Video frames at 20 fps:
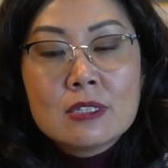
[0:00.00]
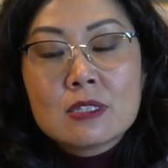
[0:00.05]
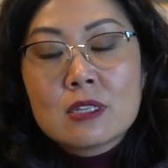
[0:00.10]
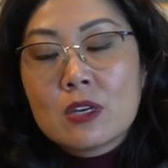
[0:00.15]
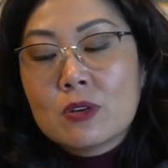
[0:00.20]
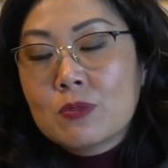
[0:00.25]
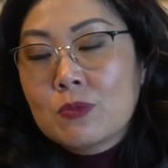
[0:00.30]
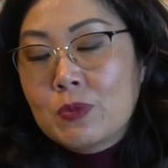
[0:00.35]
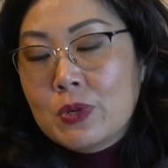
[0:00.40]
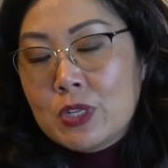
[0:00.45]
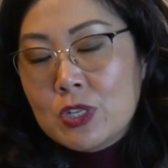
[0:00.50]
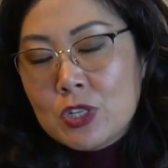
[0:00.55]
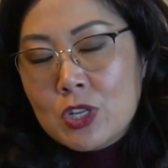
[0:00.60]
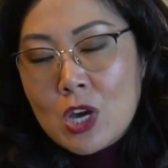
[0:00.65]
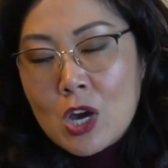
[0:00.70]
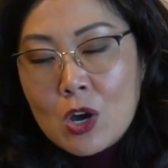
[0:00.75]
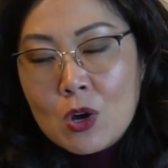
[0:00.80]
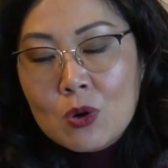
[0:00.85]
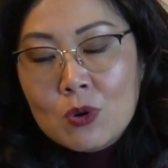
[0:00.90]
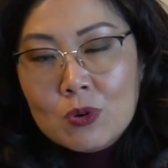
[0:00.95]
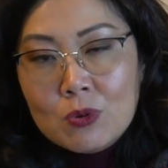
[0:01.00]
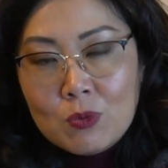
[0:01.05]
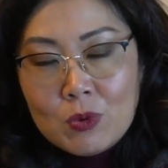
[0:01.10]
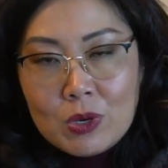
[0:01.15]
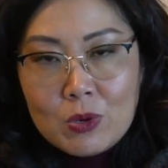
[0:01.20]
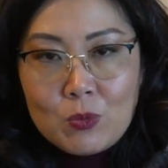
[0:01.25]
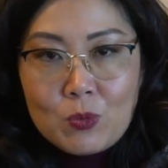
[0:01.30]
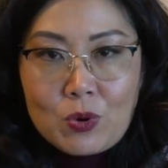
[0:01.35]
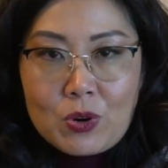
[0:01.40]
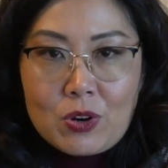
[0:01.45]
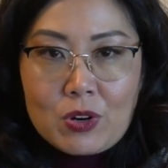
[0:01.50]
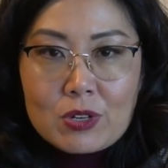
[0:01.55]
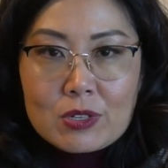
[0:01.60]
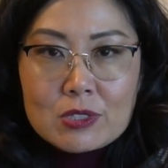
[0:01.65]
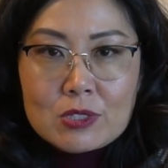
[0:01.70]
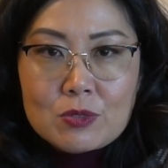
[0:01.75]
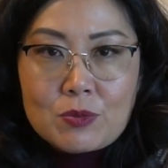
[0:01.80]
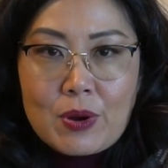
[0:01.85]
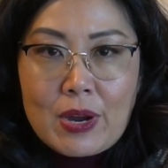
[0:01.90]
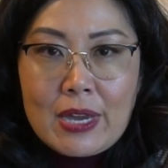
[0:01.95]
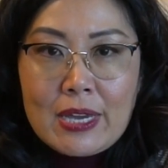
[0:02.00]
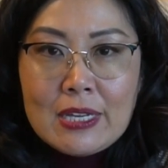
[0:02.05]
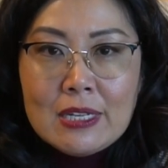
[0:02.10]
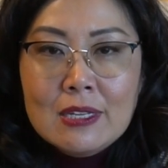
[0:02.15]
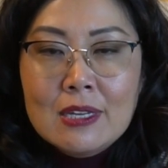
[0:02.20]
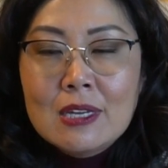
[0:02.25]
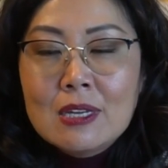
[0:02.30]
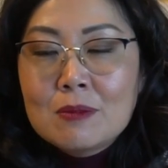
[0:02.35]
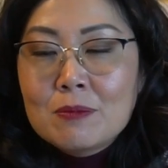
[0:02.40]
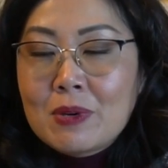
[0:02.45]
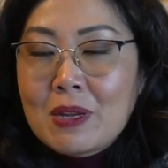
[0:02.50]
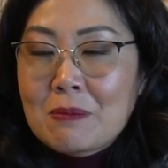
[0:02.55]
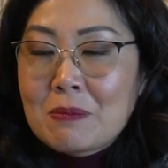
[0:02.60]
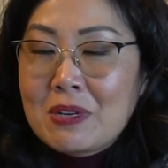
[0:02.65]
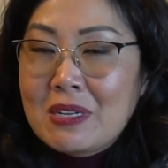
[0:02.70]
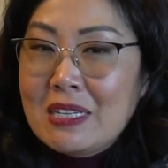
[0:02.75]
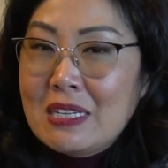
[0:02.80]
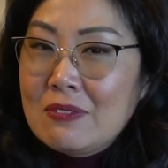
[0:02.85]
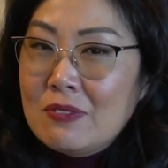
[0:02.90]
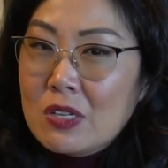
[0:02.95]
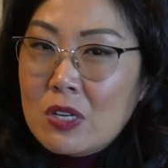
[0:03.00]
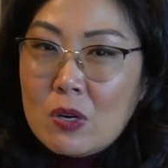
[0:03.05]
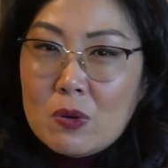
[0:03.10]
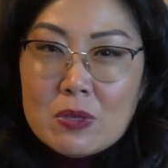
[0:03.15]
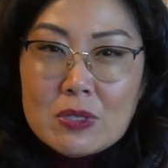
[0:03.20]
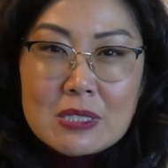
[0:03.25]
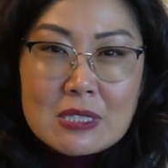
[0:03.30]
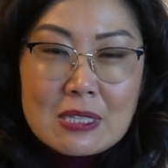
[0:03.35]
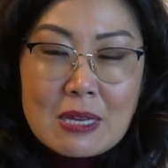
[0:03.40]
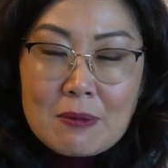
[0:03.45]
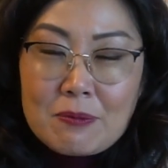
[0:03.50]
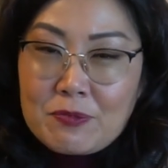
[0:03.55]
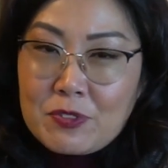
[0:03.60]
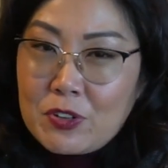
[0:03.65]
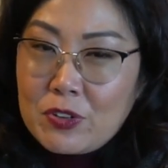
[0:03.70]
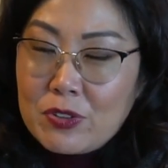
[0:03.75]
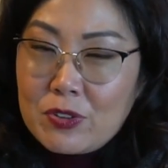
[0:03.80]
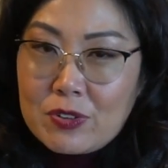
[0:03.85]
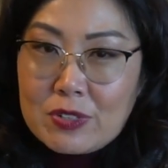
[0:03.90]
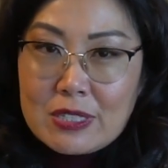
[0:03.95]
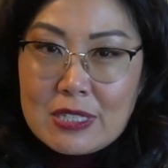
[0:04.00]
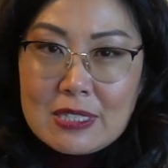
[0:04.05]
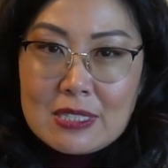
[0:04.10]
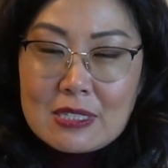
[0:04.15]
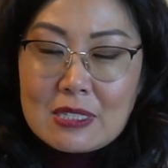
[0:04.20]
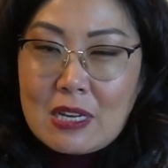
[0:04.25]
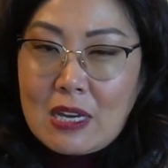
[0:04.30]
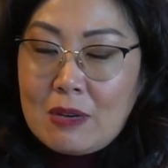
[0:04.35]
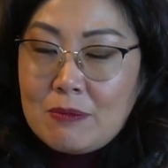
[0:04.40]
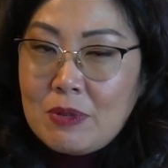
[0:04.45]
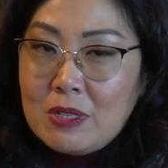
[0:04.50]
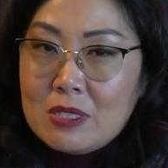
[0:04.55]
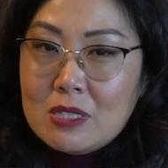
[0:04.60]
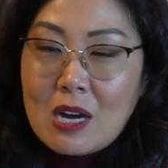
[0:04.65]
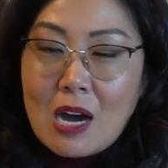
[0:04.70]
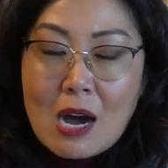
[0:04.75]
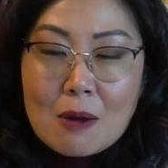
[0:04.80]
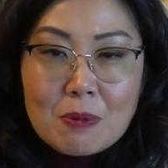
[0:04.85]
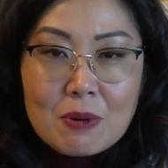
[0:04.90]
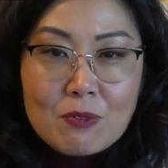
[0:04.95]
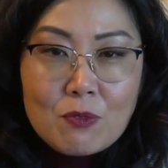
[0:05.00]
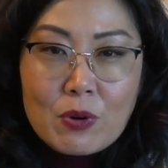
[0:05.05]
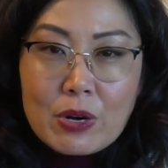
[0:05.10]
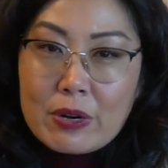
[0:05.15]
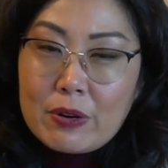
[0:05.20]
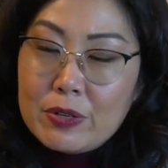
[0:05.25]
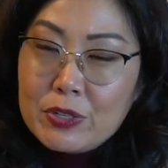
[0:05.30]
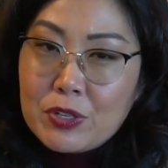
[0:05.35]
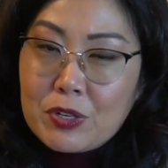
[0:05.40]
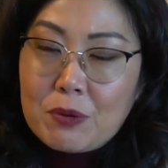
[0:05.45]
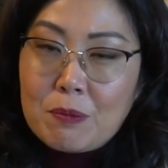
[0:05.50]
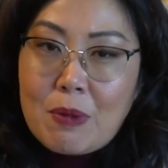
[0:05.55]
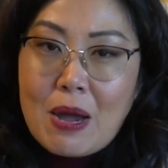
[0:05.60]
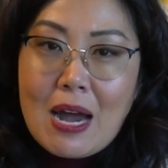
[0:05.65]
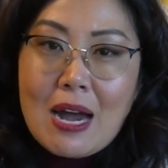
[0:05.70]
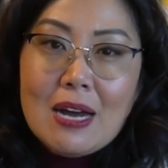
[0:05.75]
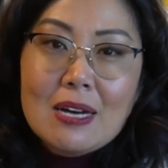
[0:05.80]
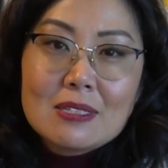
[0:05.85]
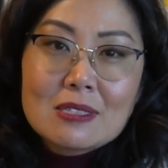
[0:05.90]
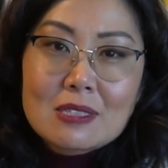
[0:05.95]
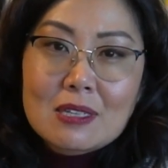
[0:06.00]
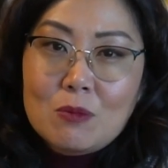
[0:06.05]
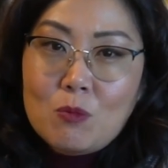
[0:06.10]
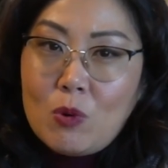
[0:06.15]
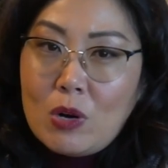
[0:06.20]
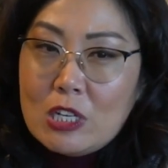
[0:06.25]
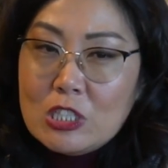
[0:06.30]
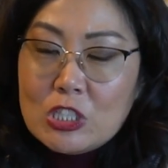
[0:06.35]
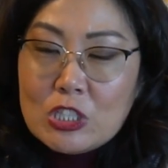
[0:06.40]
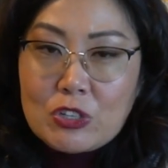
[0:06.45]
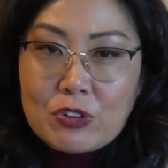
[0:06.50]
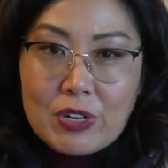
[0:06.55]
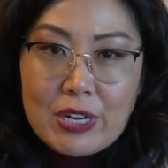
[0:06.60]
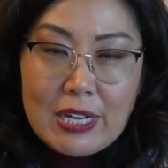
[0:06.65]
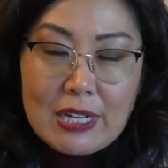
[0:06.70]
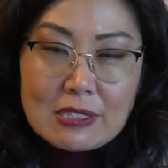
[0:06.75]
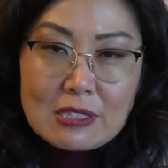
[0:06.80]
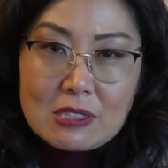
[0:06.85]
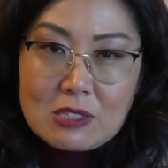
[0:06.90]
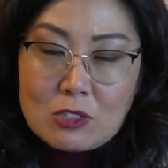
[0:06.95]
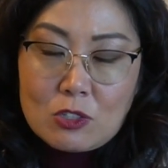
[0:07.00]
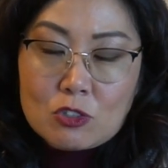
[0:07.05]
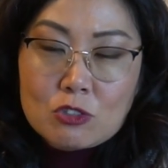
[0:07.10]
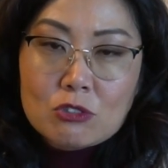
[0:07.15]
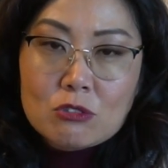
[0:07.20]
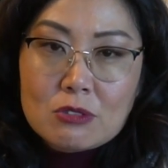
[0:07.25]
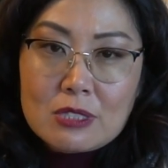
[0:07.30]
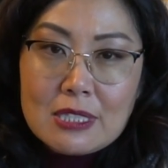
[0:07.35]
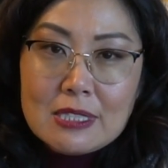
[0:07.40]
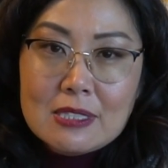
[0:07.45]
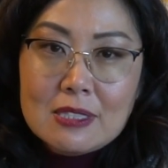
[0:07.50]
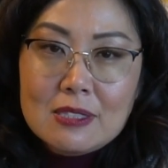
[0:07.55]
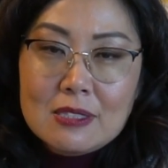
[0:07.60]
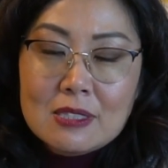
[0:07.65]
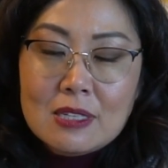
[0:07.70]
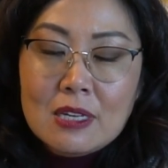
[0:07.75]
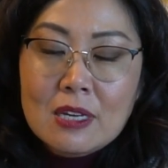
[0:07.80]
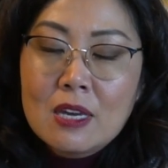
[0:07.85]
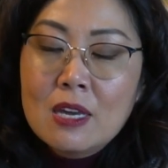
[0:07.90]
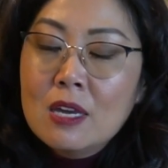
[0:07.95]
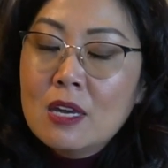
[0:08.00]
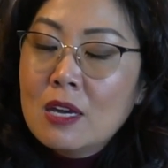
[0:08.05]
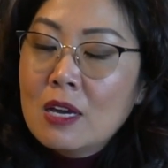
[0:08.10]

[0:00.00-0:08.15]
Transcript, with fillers: So we know what works, right? But I'm going to even go a step further this time. On top of wearing your mask and washing your hands and social distancing,